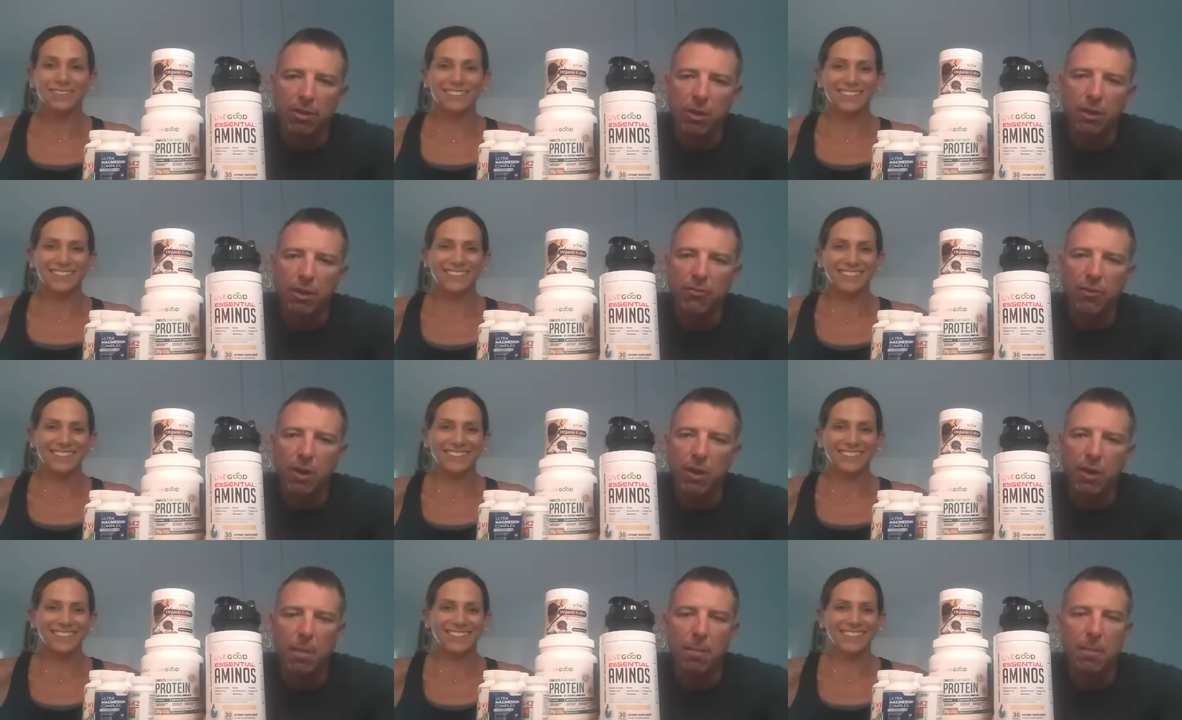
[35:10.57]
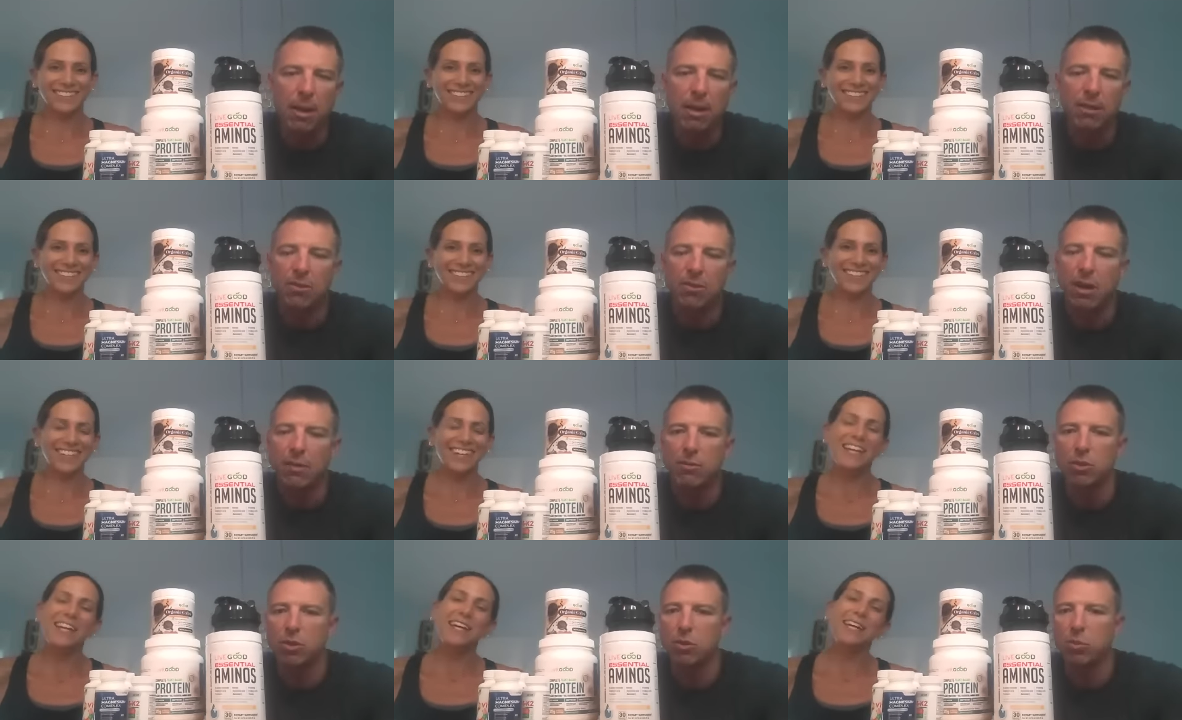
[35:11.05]
Speaker 1: Thirty five
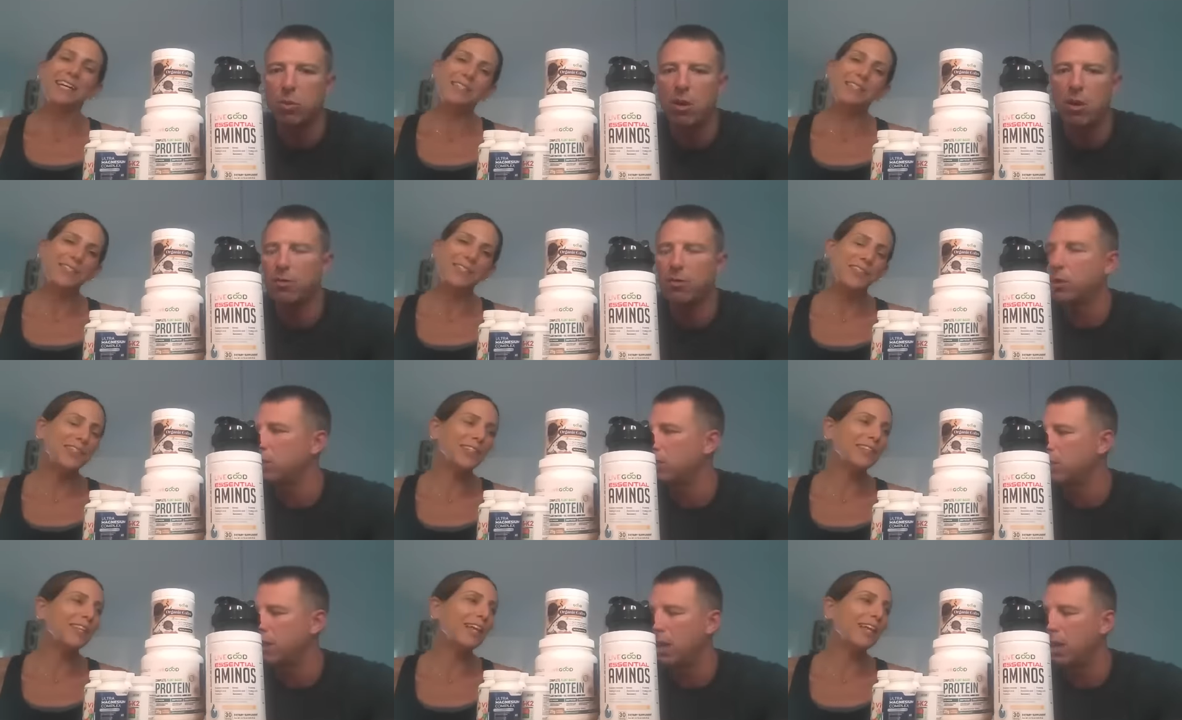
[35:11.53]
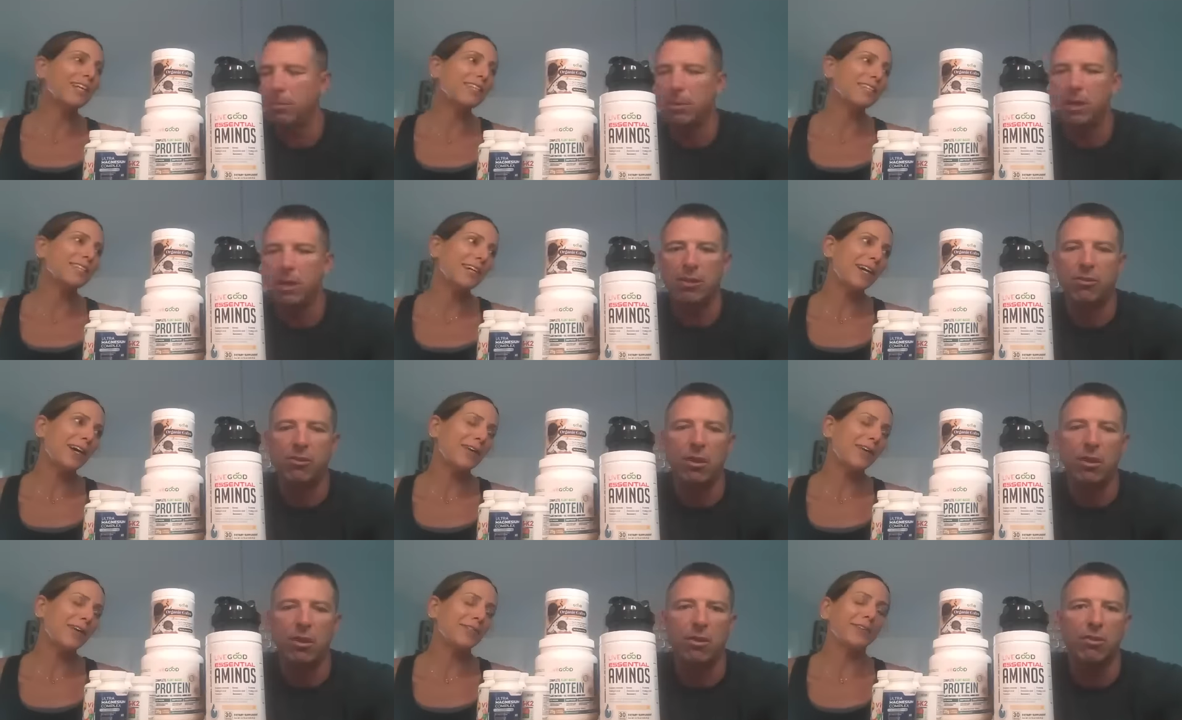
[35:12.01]
minutes after twelve. Good job,
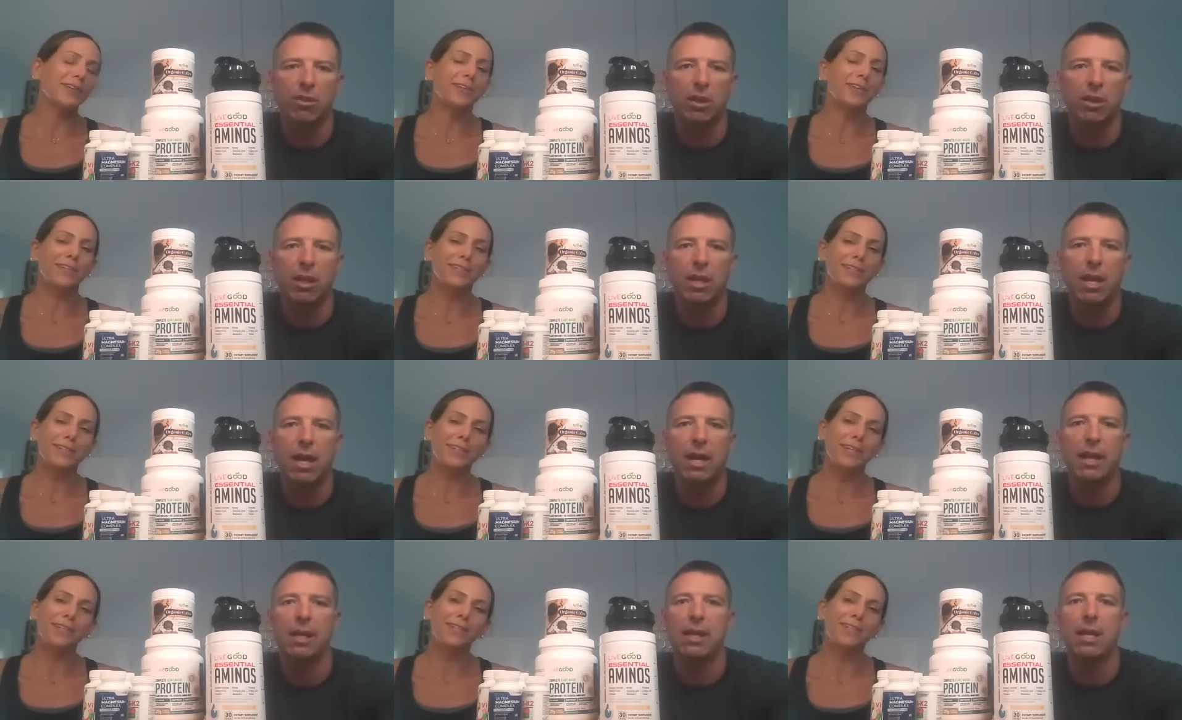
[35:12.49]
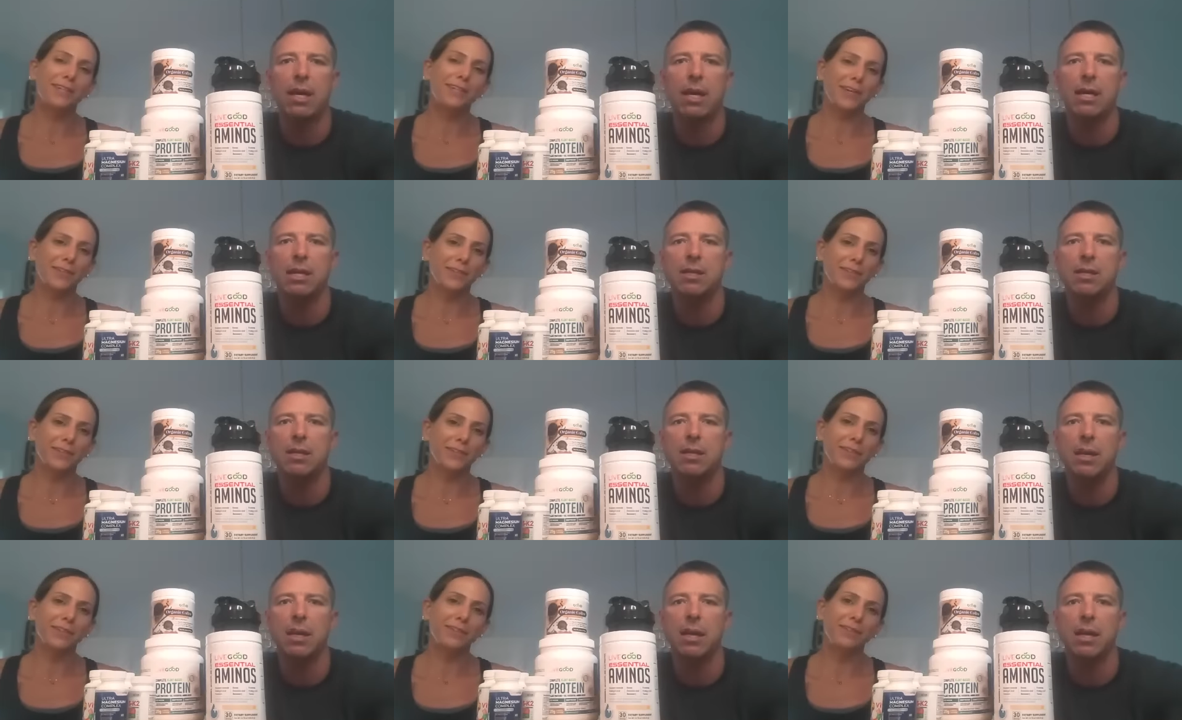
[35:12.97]
Lisa. It was a lot of
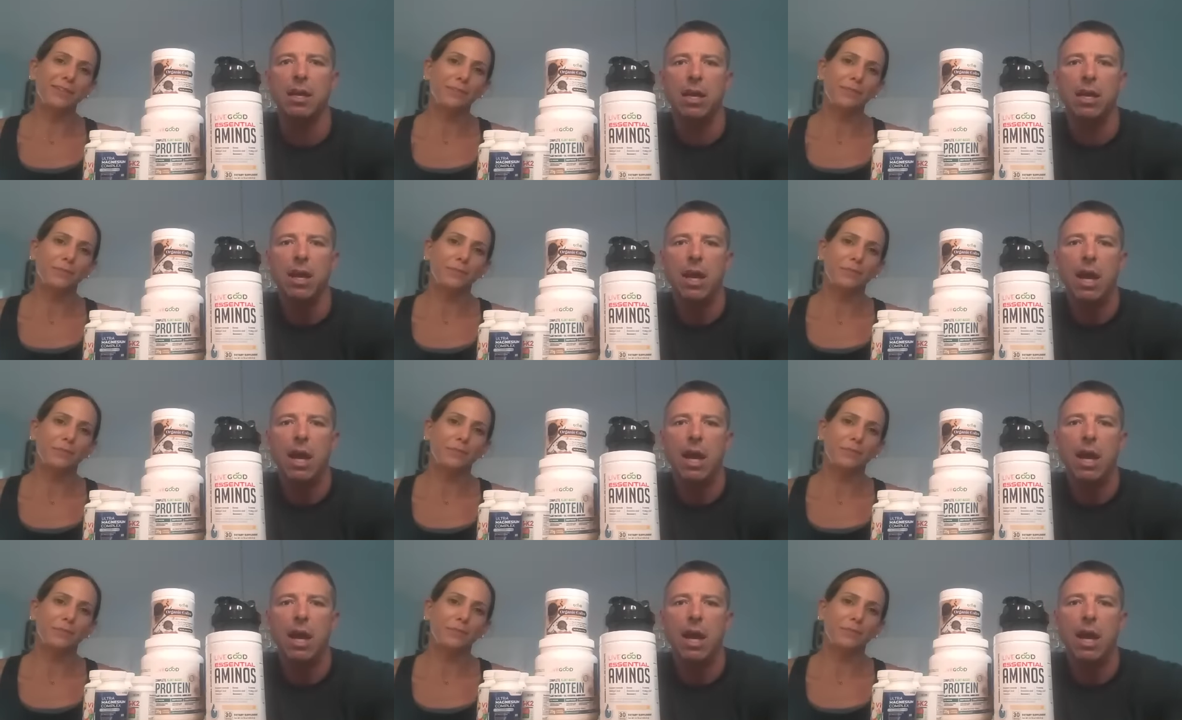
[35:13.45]
content.